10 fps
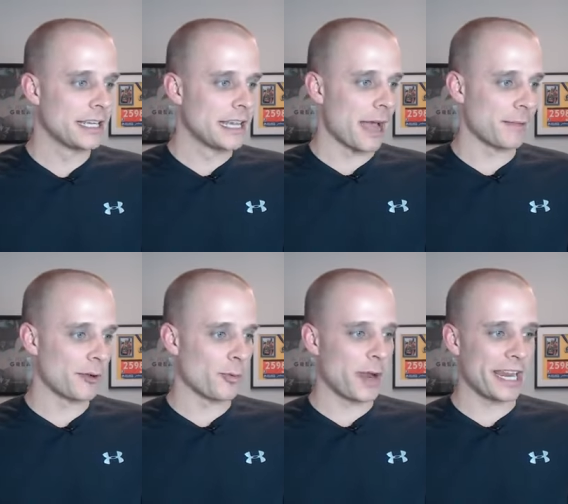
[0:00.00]
I'm going to
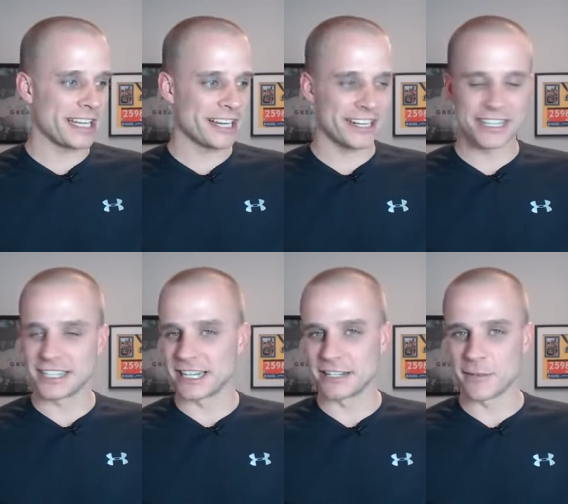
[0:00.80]
wait here
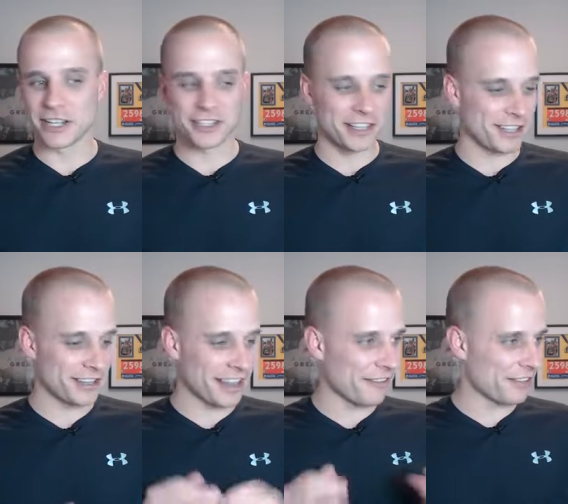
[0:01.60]
and make sure that
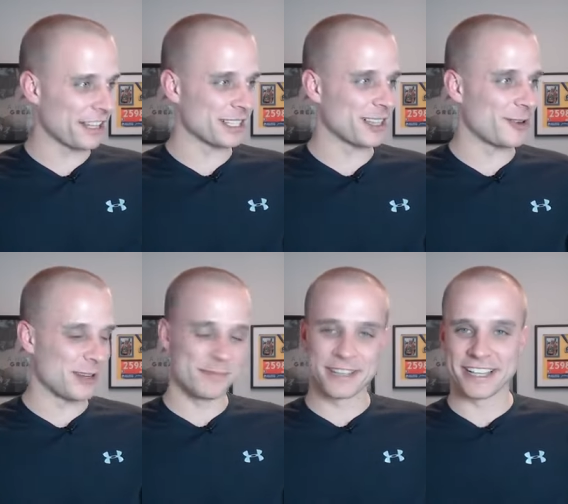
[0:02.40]
everything is
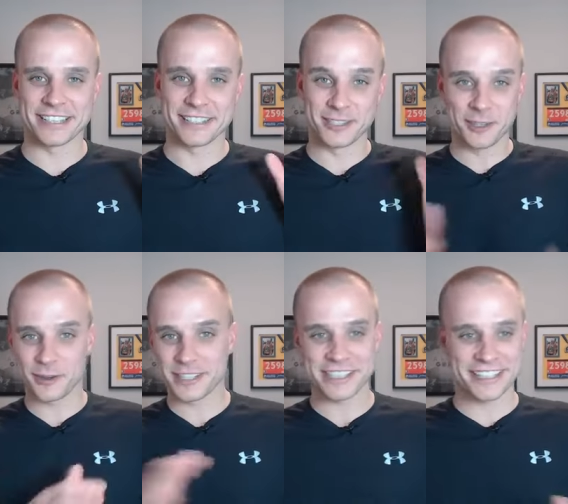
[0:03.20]
loaded because there's
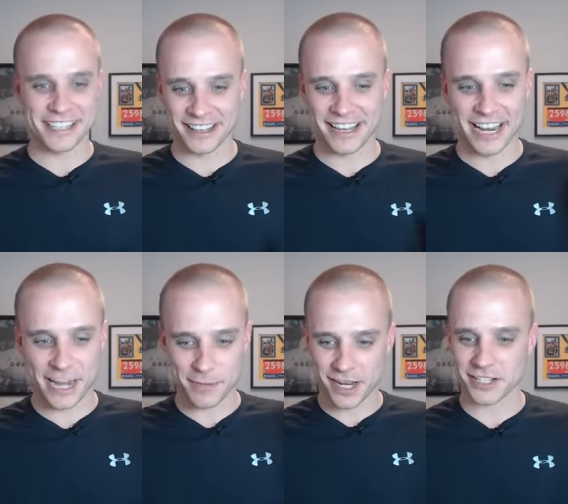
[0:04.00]
always this delay and
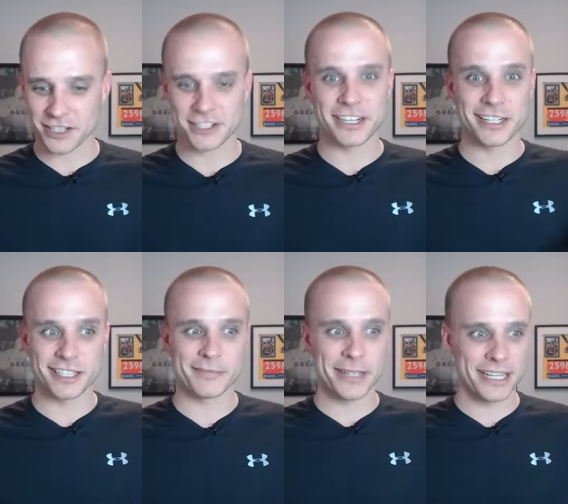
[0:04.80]
I'm not sure how
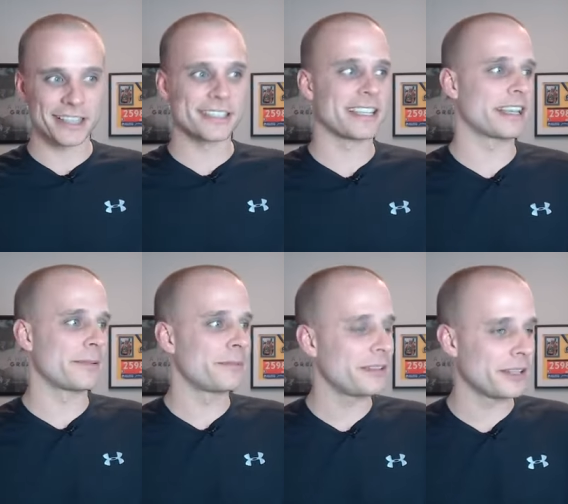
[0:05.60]
to make this thing
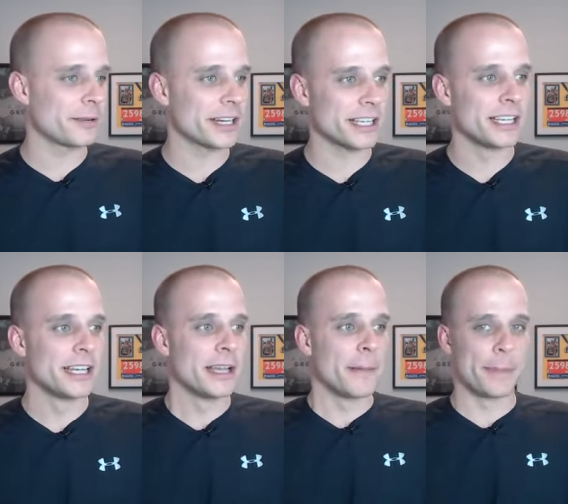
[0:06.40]
completely work.
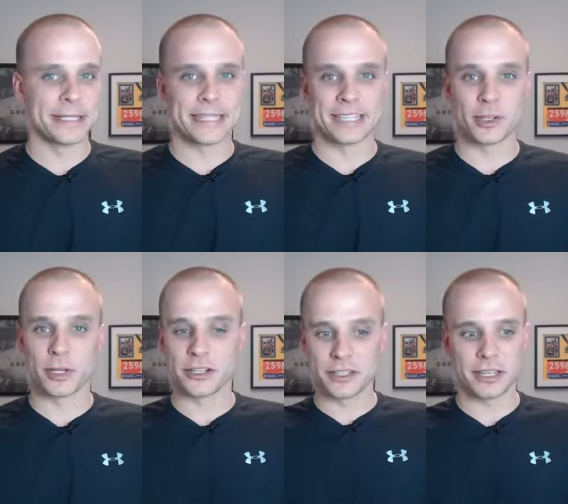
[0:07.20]
But so
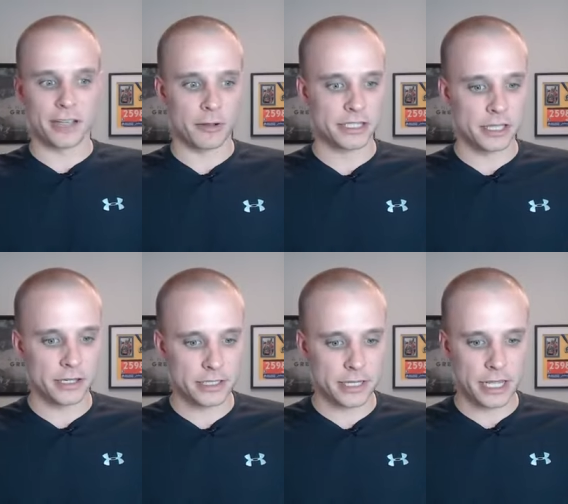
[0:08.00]
here's the deal. I was in the
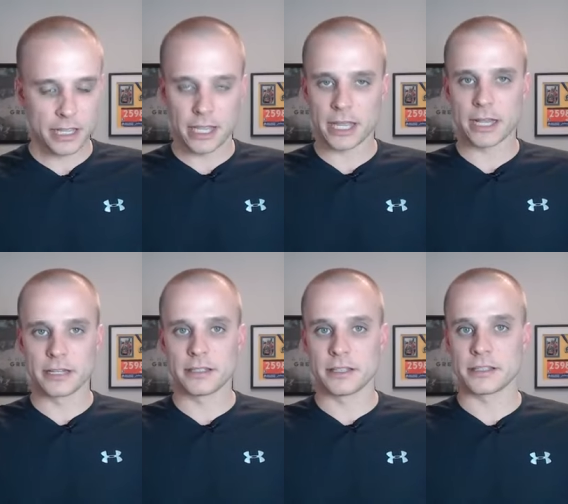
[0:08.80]
clinic today
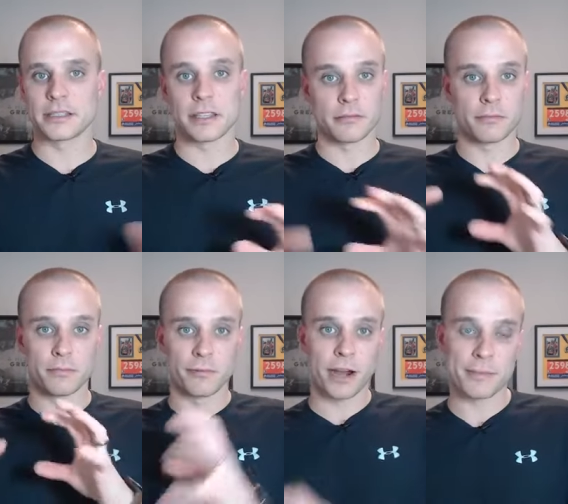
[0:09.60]
and this is the
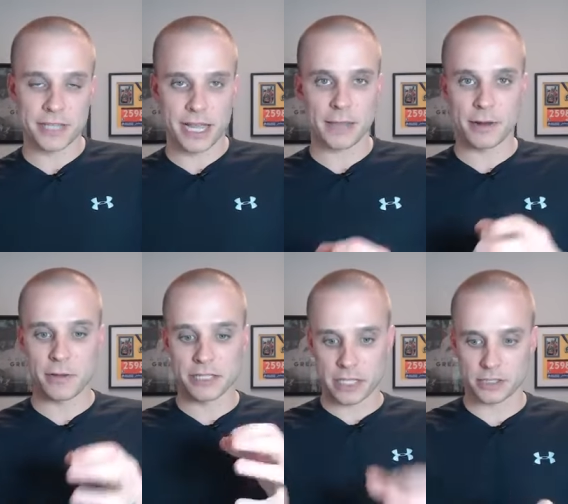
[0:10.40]
ripe time. And I
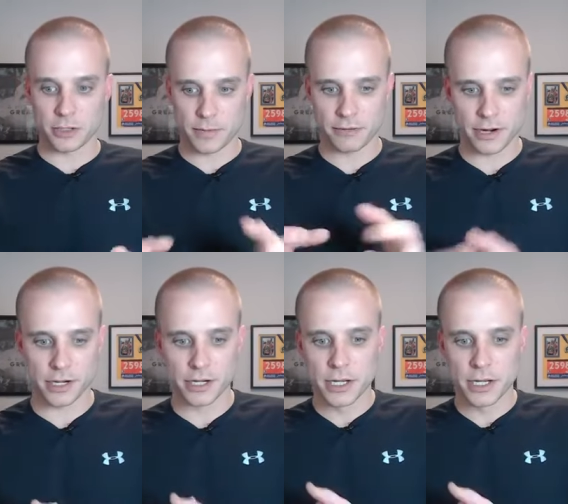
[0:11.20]
want to tell you a story about a runner.